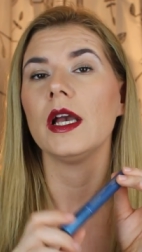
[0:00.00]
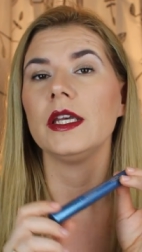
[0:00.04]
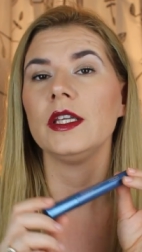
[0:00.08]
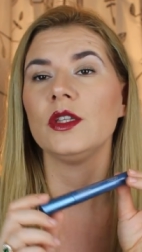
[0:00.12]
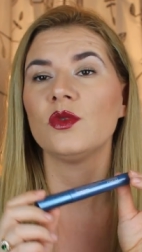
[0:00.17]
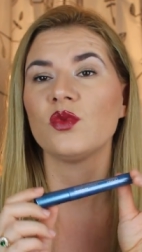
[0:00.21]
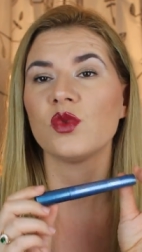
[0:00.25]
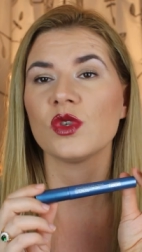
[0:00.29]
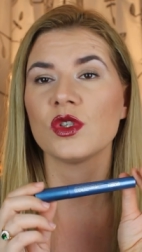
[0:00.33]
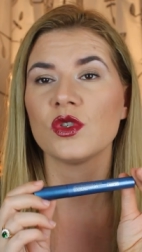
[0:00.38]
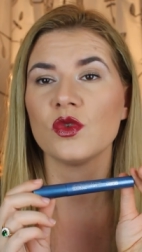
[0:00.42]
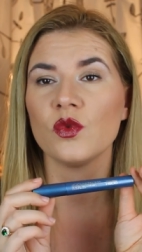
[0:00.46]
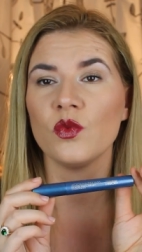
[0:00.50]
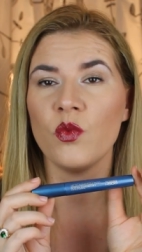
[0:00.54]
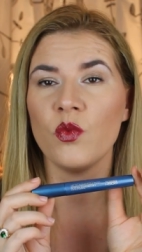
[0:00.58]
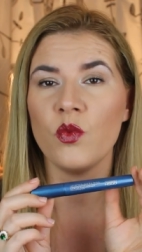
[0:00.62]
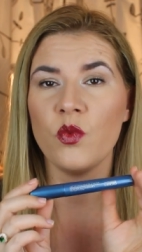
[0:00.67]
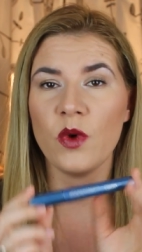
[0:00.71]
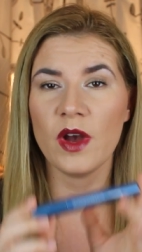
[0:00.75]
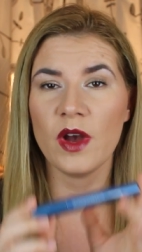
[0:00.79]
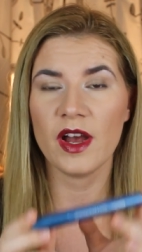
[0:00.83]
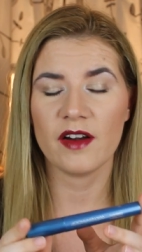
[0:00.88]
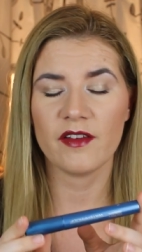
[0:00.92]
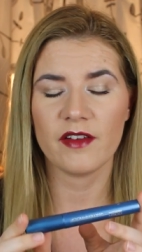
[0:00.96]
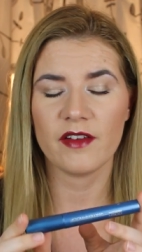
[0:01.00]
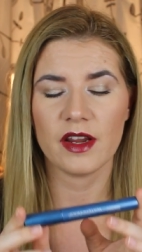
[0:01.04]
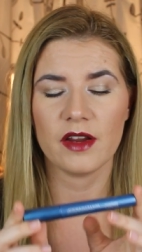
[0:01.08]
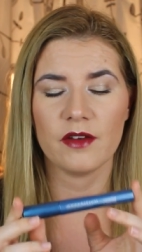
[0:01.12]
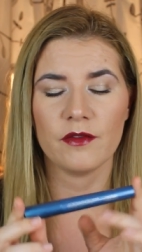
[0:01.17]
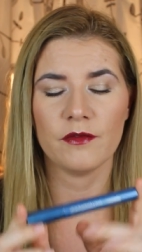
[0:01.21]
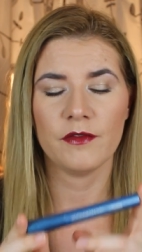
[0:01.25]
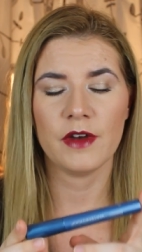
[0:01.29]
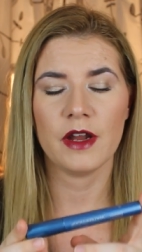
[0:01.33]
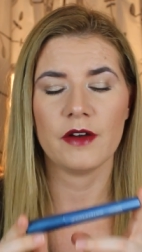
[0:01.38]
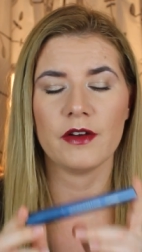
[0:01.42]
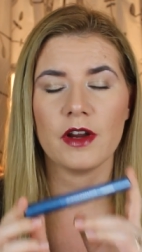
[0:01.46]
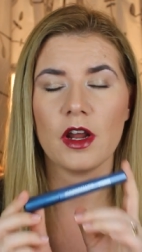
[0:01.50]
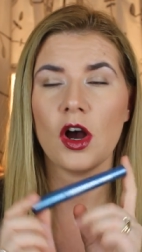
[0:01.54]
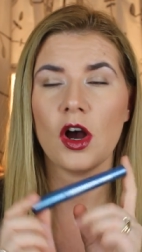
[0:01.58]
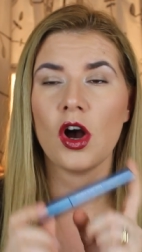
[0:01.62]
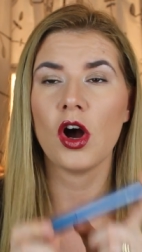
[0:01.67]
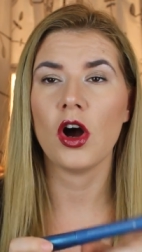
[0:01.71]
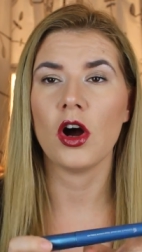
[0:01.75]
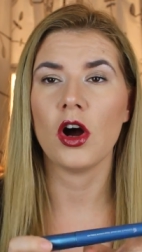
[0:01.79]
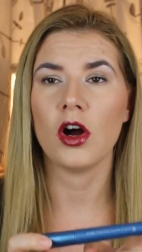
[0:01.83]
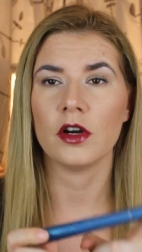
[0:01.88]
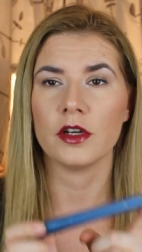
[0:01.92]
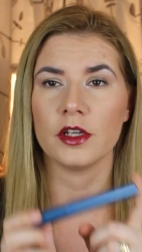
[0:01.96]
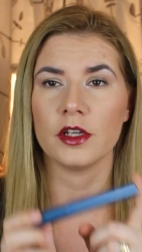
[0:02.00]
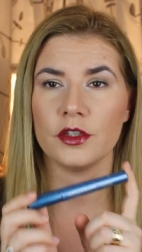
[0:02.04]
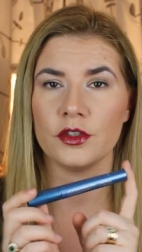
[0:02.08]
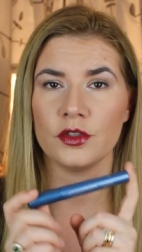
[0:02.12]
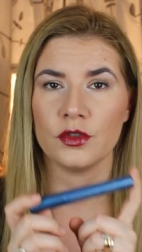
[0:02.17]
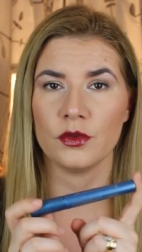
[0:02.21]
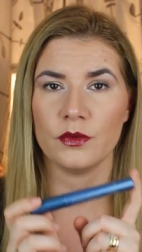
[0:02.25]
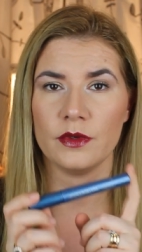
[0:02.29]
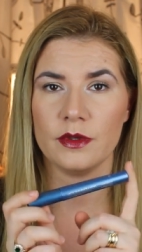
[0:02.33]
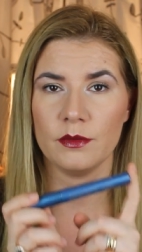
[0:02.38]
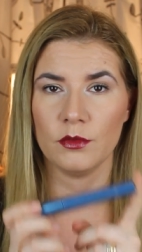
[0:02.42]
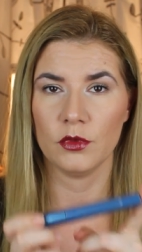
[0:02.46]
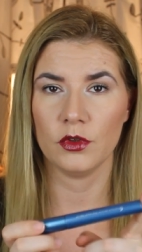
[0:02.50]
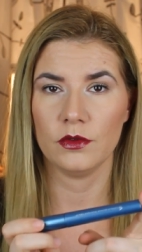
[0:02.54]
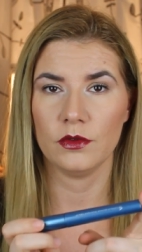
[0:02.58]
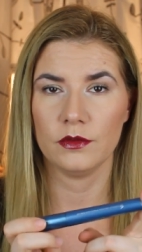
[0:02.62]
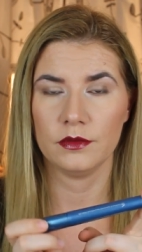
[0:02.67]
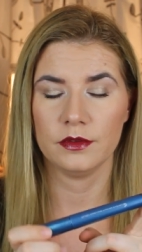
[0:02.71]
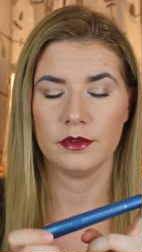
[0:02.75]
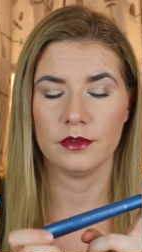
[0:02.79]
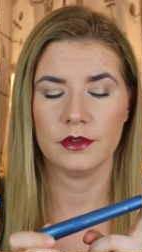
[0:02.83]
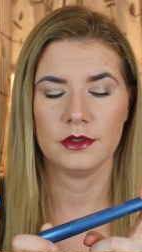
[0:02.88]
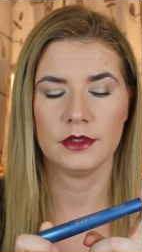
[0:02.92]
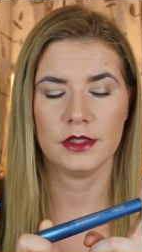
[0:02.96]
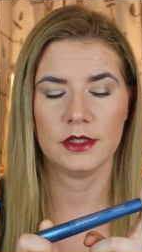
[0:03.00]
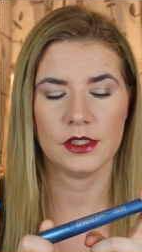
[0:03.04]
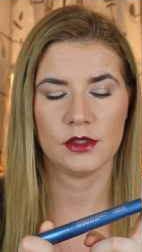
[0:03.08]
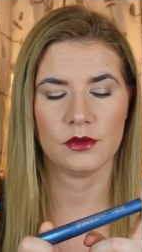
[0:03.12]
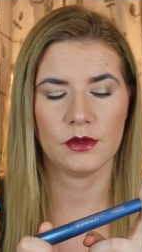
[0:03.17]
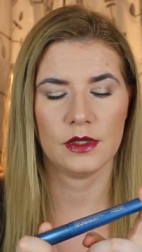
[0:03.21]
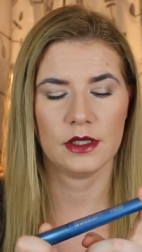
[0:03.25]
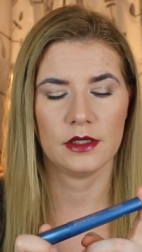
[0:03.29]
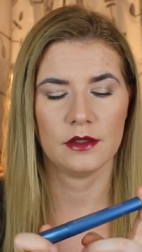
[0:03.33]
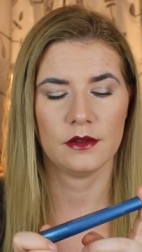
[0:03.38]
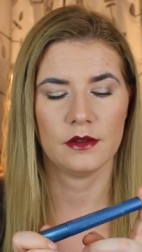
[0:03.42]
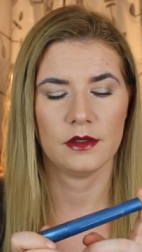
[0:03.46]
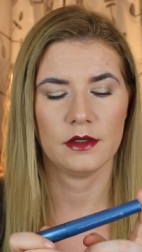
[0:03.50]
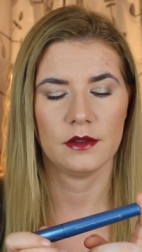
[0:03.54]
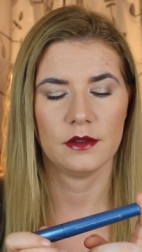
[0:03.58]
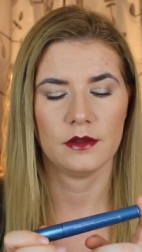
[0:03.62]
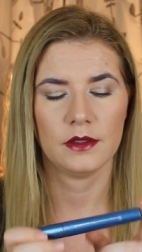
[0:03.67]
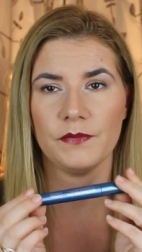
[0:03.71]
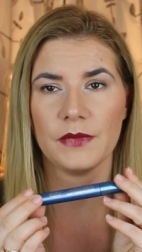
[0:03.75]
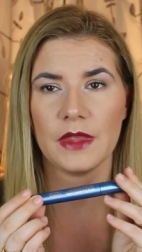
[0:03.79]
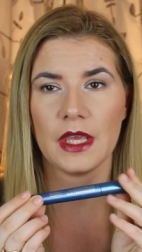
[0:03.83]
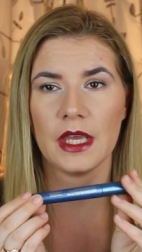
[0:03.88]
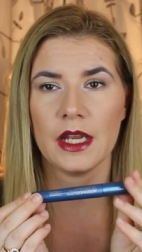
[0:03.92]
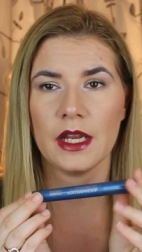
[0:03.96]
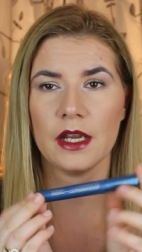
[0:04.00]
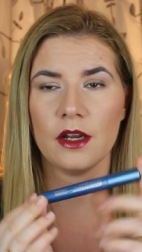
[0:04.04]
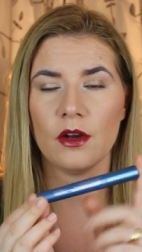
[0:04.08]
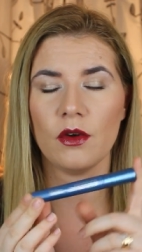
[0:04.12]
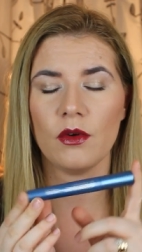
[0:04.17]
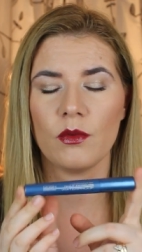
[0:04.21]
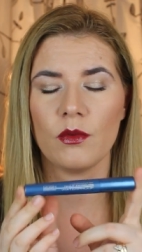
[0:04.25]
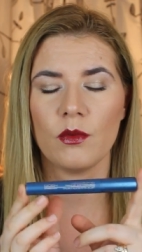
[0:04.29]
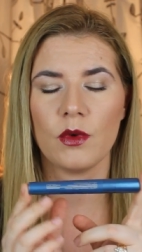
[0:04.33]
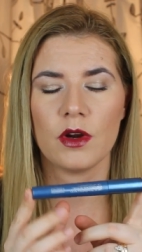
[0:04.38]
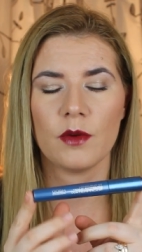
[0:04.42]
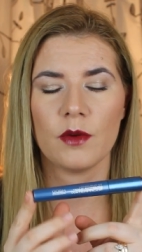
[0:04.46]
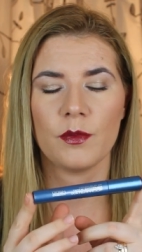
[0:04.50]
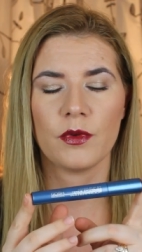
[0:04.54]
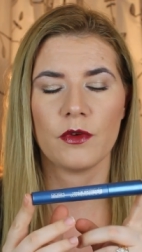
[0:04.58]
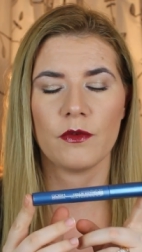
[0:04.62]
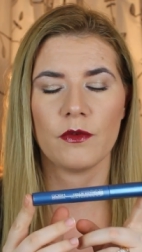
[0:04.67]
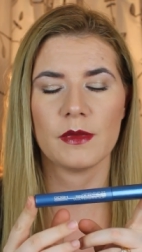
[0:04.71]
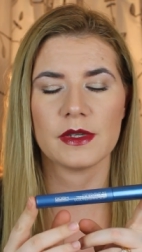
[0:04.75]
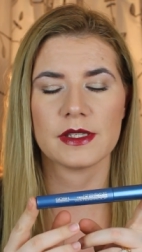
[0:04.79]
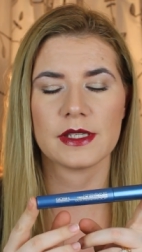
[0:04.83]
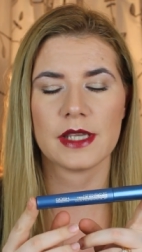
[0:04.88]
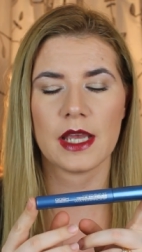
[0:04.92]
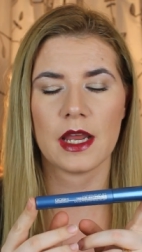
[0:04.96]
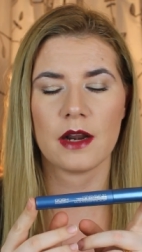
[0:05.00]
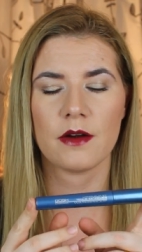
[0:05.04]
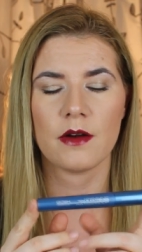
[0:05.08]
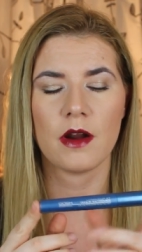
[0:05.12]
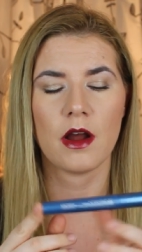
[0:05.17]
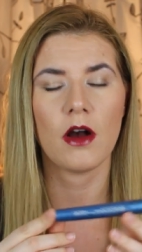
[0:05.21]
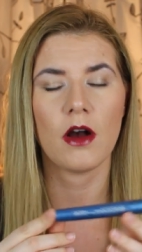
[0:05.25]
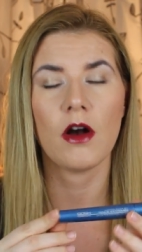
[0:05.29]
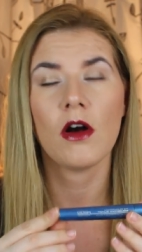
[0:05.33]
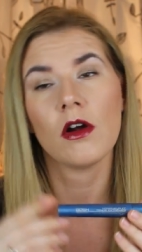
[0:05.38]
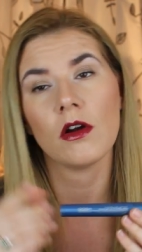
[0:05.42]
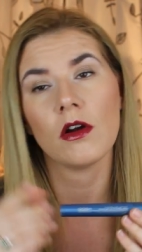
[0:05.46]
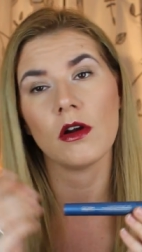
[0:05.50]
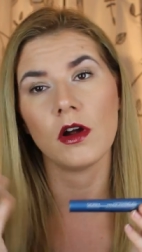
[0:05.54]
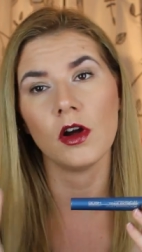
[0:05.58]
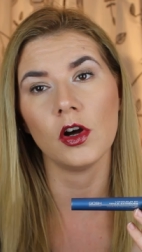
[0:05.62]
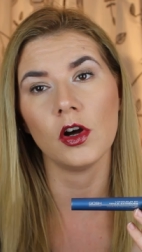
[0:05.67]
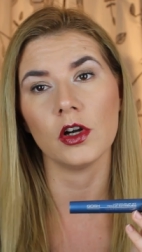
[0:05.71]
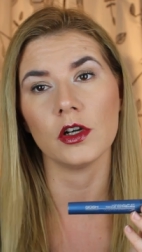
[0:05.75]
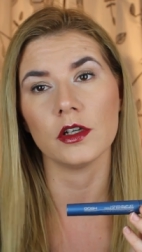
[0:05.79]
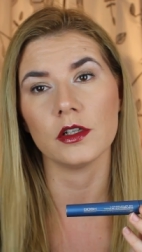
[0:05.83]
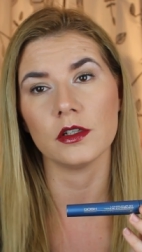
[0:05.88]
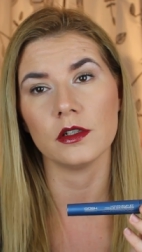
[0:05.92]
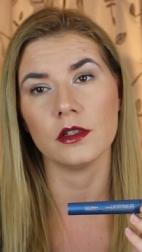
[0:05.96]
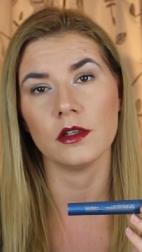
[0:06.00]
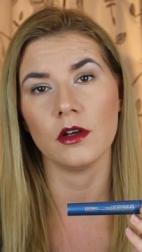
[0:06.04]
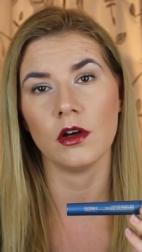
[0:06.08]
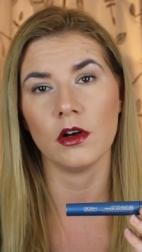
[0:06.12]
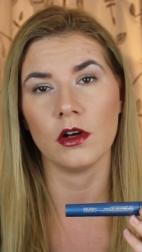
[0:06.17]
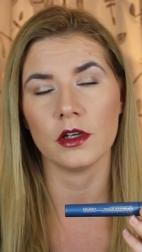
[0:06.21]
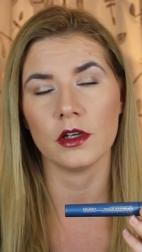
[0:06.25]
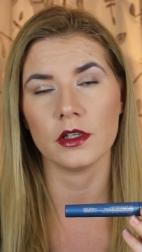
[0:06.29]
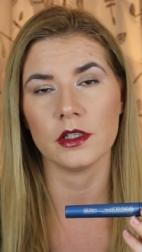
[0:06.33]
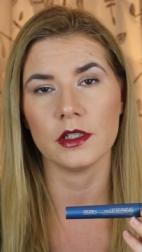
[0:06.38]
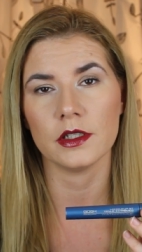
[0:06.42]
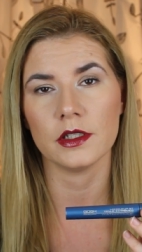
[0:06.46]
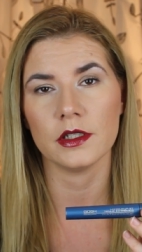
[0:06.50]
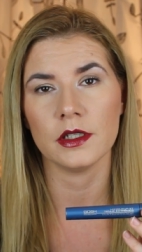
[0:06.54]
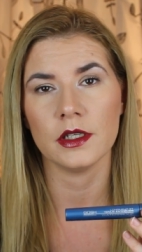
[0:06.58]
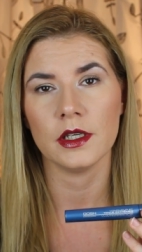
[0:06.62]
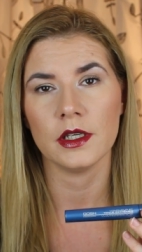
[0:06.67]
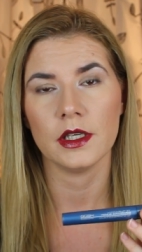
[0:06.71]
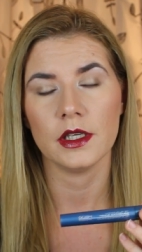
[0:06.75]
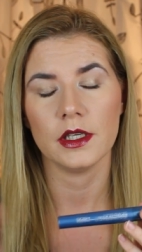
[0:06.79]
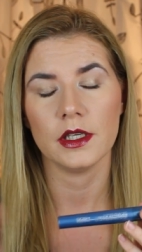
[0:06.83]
it was very very hard to remove this one and I know waterproof mascara are hard, harder